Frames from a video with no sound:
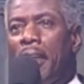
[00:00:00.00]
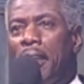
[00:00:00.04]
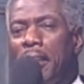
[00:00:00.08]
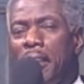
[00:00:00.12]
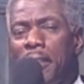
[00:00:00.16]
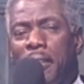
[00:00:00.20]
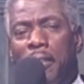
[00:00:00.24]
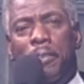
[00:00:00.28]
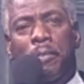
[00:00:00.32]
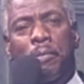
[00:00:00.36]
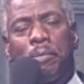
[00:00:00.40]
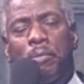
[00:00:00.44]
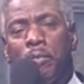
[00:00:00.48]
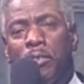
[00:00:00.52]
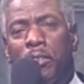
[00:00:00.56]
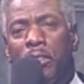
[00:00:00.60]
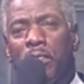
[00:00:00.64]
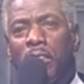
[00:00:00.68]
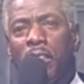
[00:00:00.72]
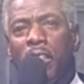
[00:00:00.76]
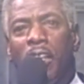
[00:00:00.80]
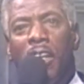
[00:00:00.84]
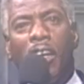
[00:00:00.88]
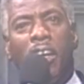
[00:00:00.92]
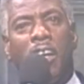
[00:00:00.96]
And he
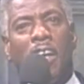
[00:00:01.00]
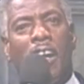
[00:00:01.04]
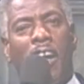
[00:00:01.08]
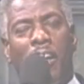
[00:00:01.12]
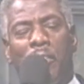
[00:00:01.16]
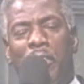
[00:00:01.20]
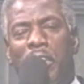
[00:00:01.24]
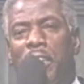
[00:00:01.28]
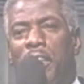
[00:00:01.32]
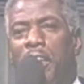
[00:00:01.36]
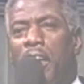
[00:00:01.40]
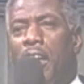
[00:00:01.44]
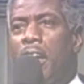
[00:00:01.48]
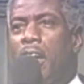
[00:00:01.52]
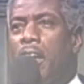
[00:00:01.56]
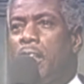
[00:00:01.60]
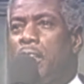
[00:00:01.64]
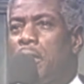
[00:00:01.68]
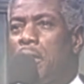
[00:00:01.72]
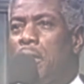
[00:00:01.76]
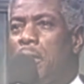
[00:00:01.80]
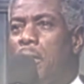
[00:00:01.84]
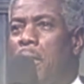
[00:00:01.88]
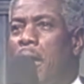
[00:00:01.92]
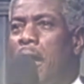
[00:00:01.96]
kept moving. Then I
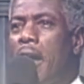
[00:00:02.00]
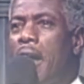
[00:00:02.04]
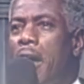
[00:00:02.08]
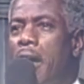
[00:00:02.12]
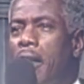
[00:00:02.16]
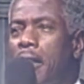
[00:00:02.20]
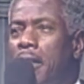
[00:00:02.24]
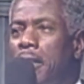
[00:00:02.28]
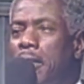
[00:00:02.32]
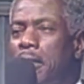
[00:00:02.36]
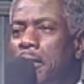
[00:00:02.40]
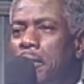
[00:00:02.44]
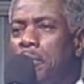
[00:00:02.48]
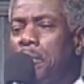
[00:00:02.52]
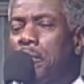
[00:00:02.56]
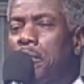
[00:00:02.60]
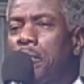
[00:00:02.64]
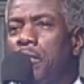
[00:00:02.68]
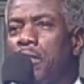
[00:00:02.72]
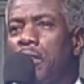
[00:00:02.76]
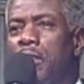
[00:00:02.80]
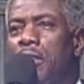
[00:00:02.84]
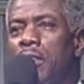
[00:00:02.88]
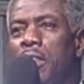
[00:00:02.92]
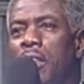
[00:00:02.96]
started looking. He
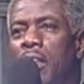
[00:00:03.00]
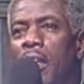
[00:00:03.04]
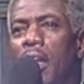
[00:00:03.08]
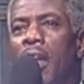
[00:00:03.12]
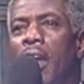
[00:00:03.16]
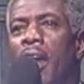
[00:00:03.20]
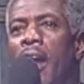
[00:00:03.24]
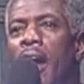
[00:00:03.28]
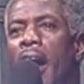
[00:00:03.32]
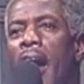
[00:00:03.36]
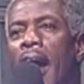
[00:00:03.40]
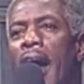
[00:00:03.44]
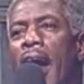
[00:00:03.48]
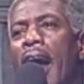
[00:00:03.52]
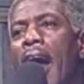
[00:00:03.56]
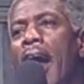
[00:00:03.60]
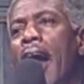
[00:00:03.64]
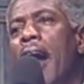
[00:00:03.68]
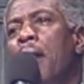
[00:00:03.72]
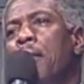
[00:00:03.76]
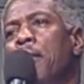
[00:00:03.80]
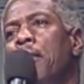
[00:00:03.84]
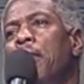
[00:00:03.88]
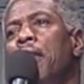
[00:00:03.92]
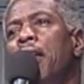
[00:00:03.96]
kept going a
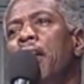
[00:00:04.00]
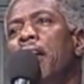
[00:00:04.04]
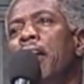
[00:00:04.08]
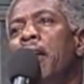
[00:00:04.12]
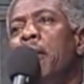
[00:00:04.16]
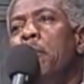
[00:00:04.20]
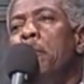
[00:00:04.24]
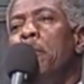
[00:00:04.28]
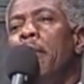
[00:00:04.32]
little higher.